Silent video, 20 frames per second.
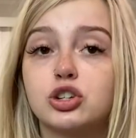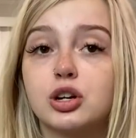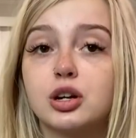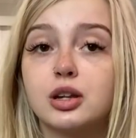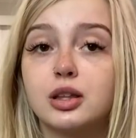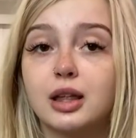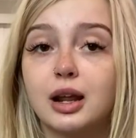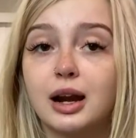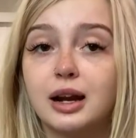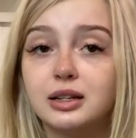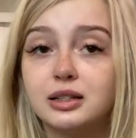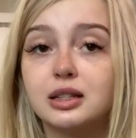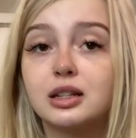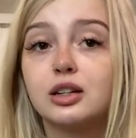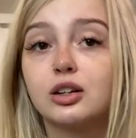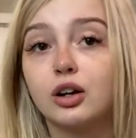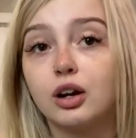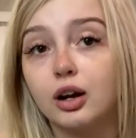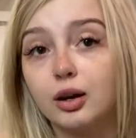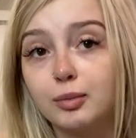sure that I
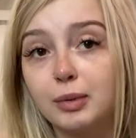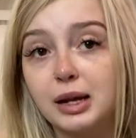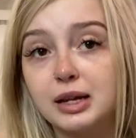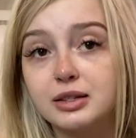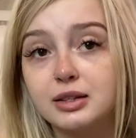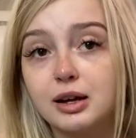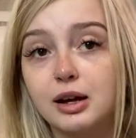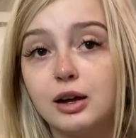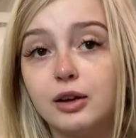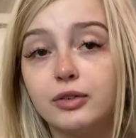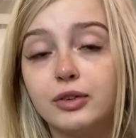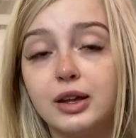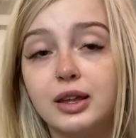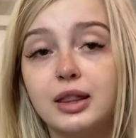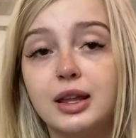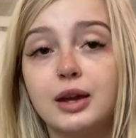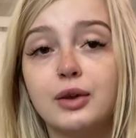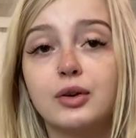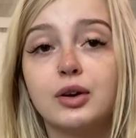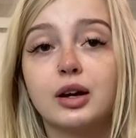didn't hurt myself,
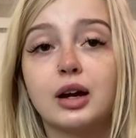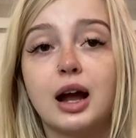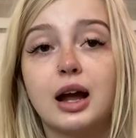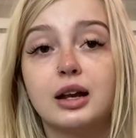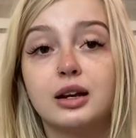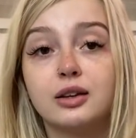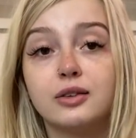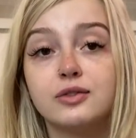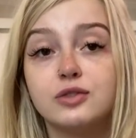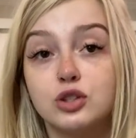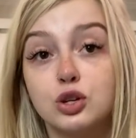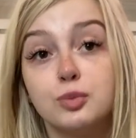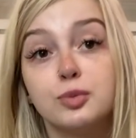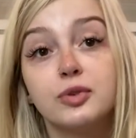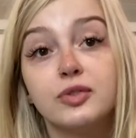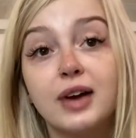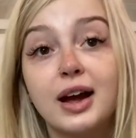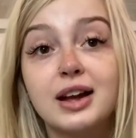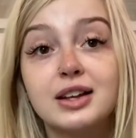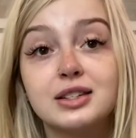and they were kind of
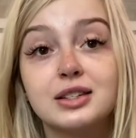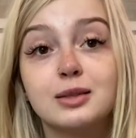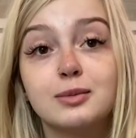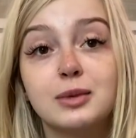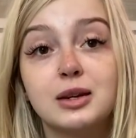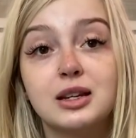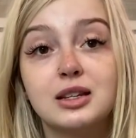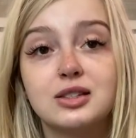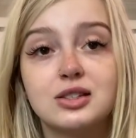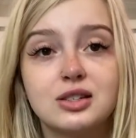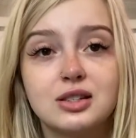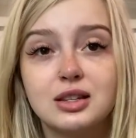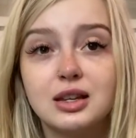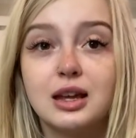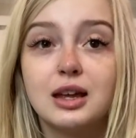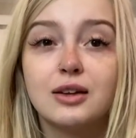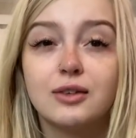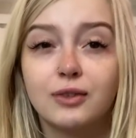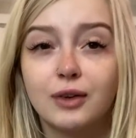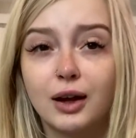supervising me to
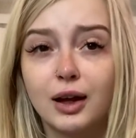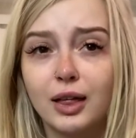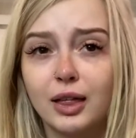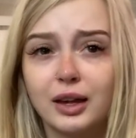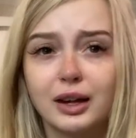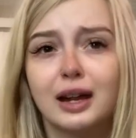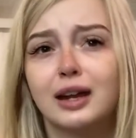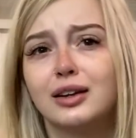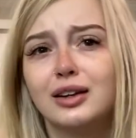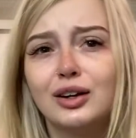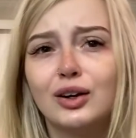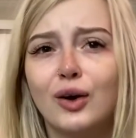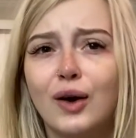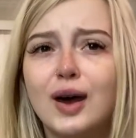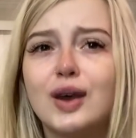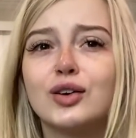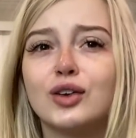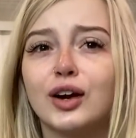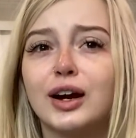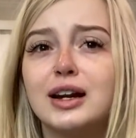see if I, like, you know,
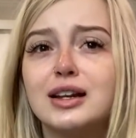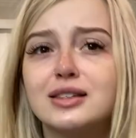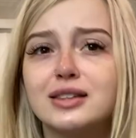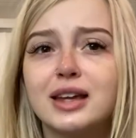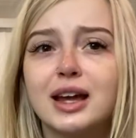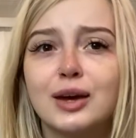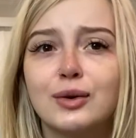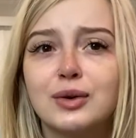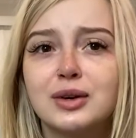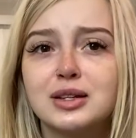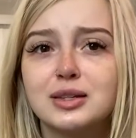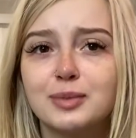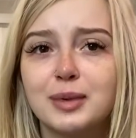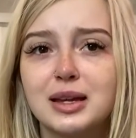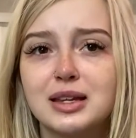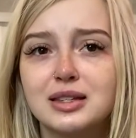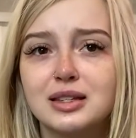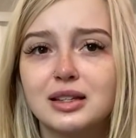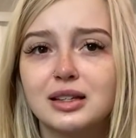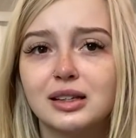how crazy I was,
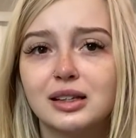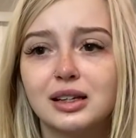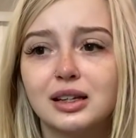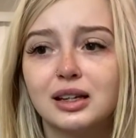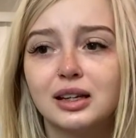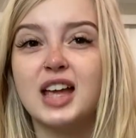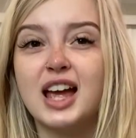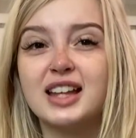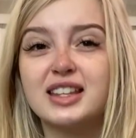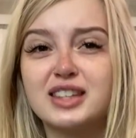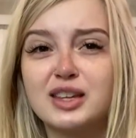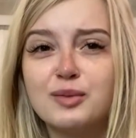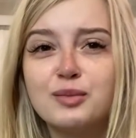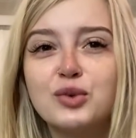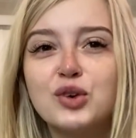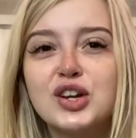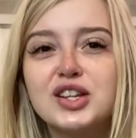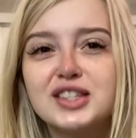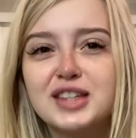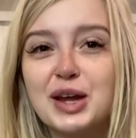basically. At some
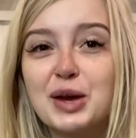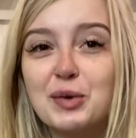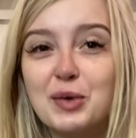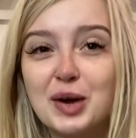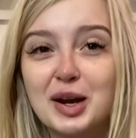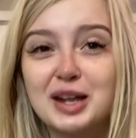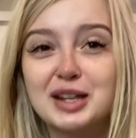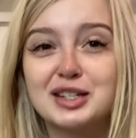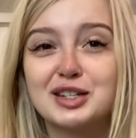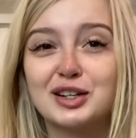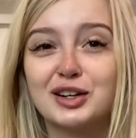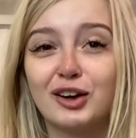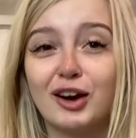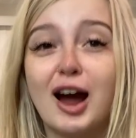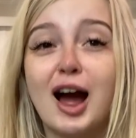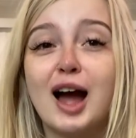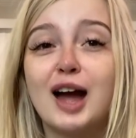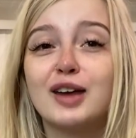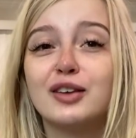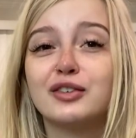points, I wanted to
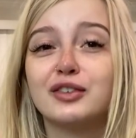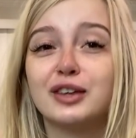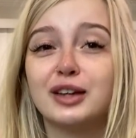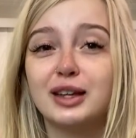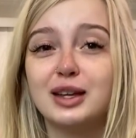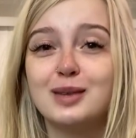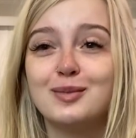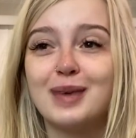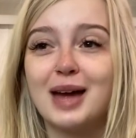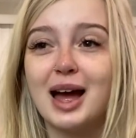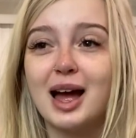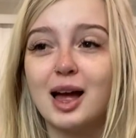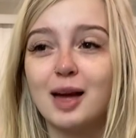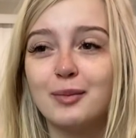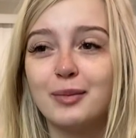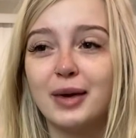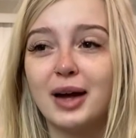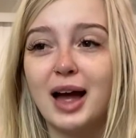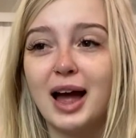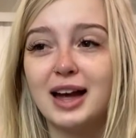cry really
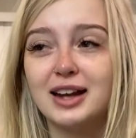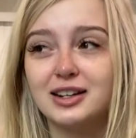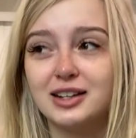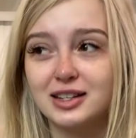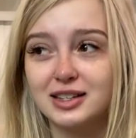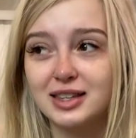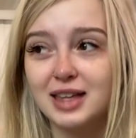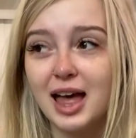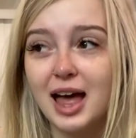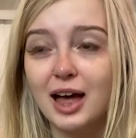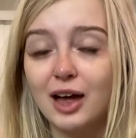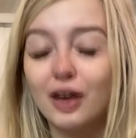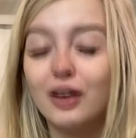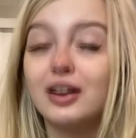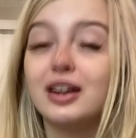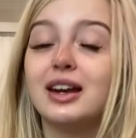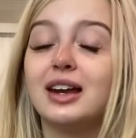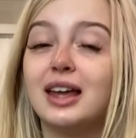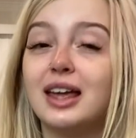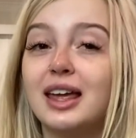bad, but I just held
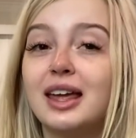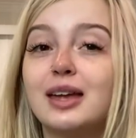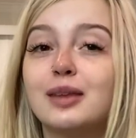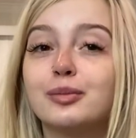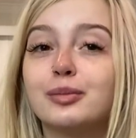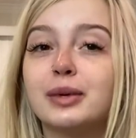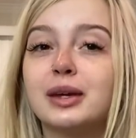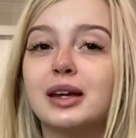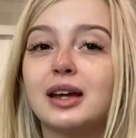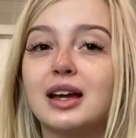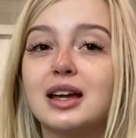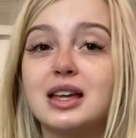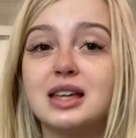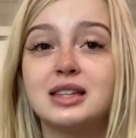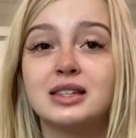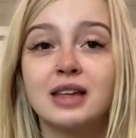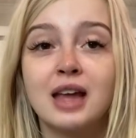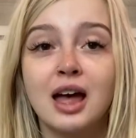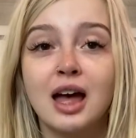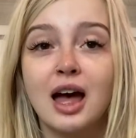it in
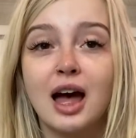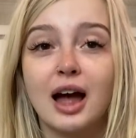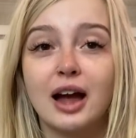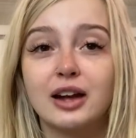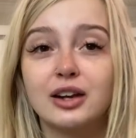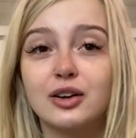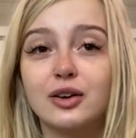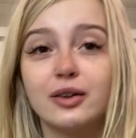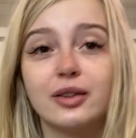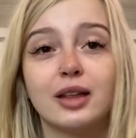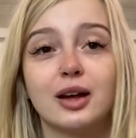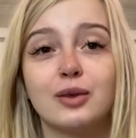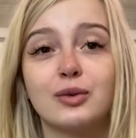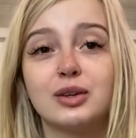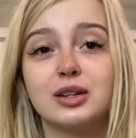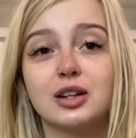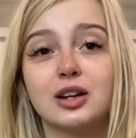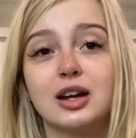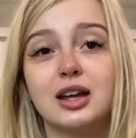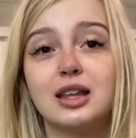because I know that
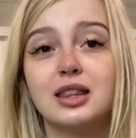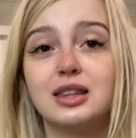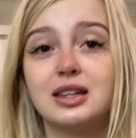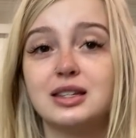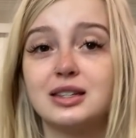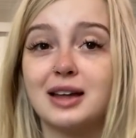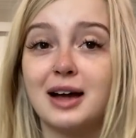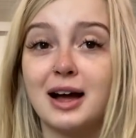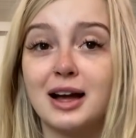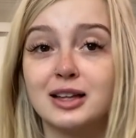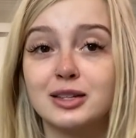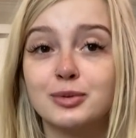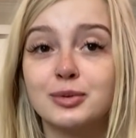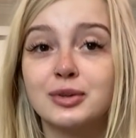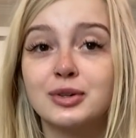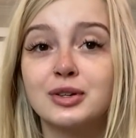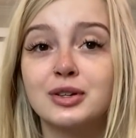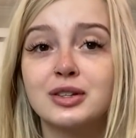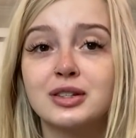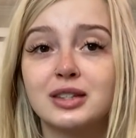when you're in these
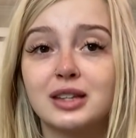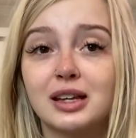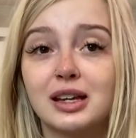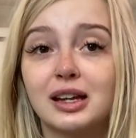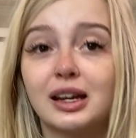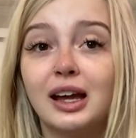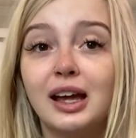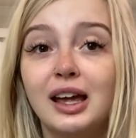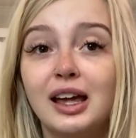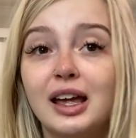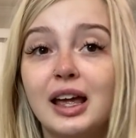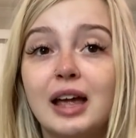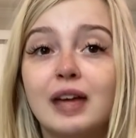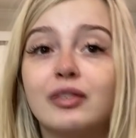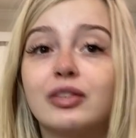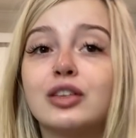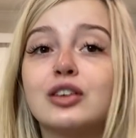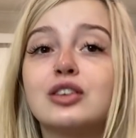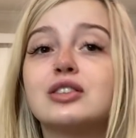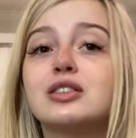hospitals, like,
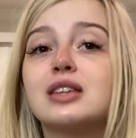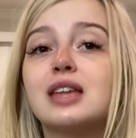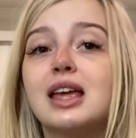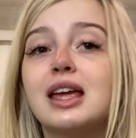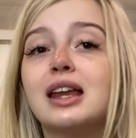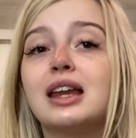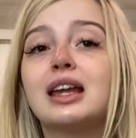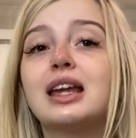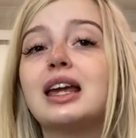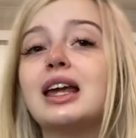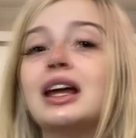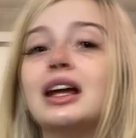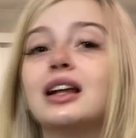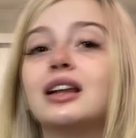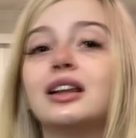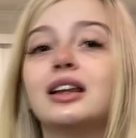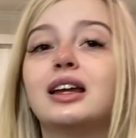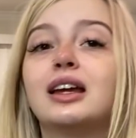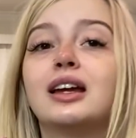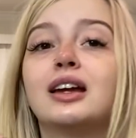if there's any
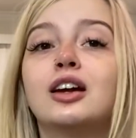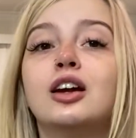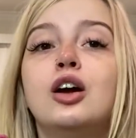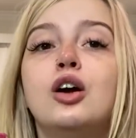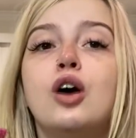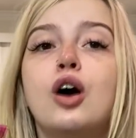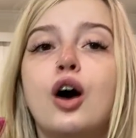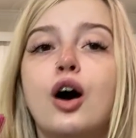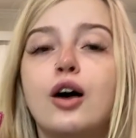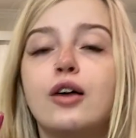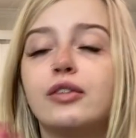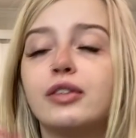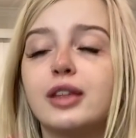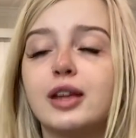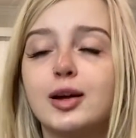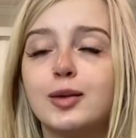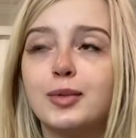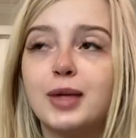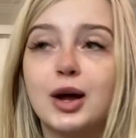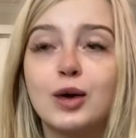inkling of
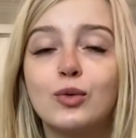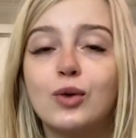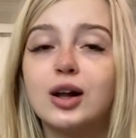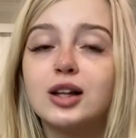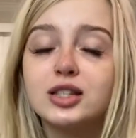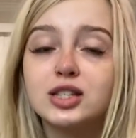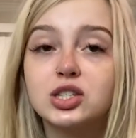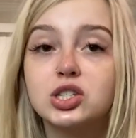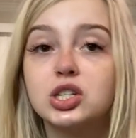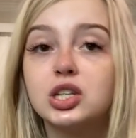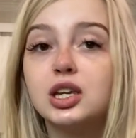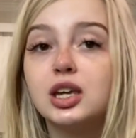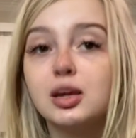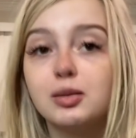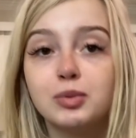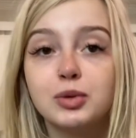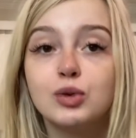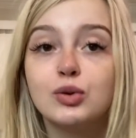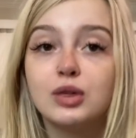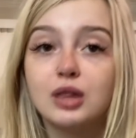them that wants to
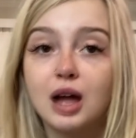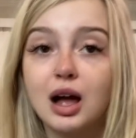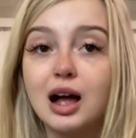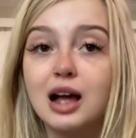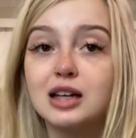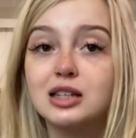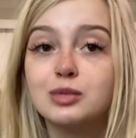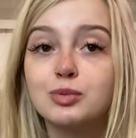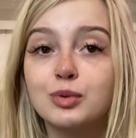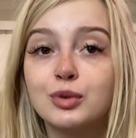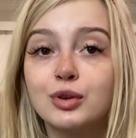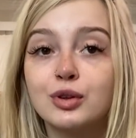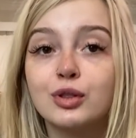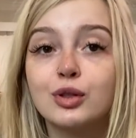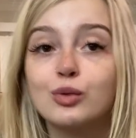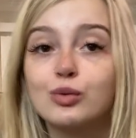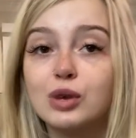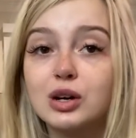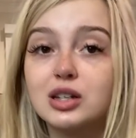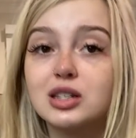keep you in the hospital,
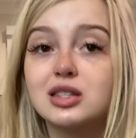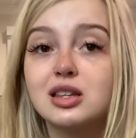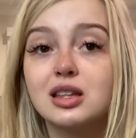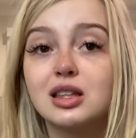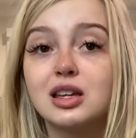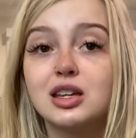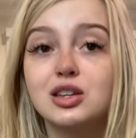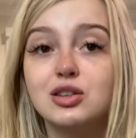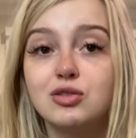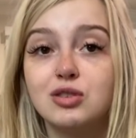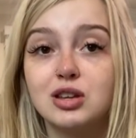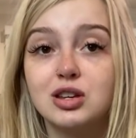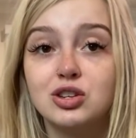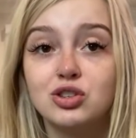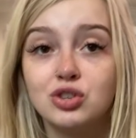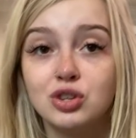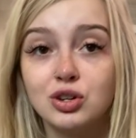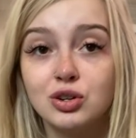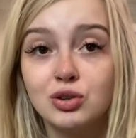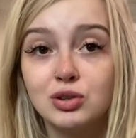the worst thing that you can
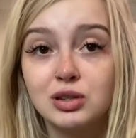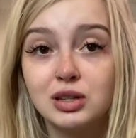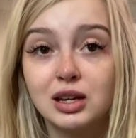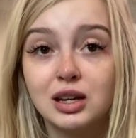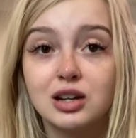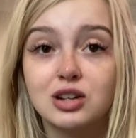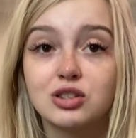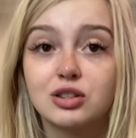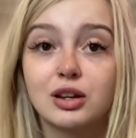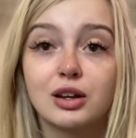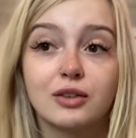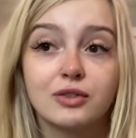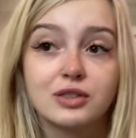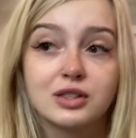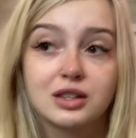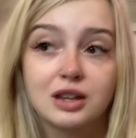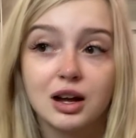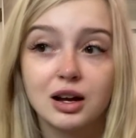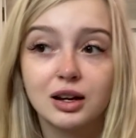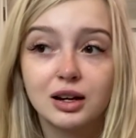do to get yourself
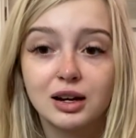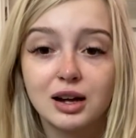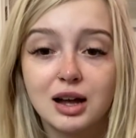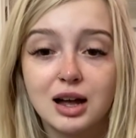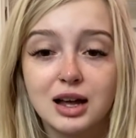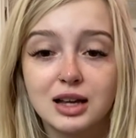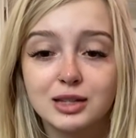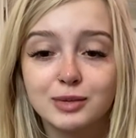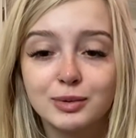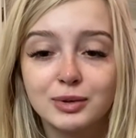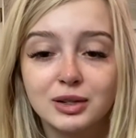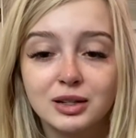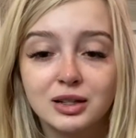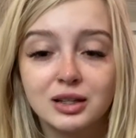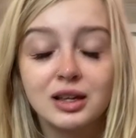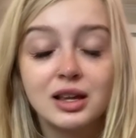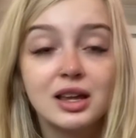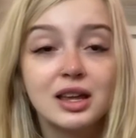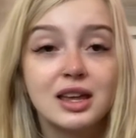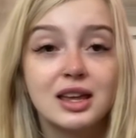stuck in a hospital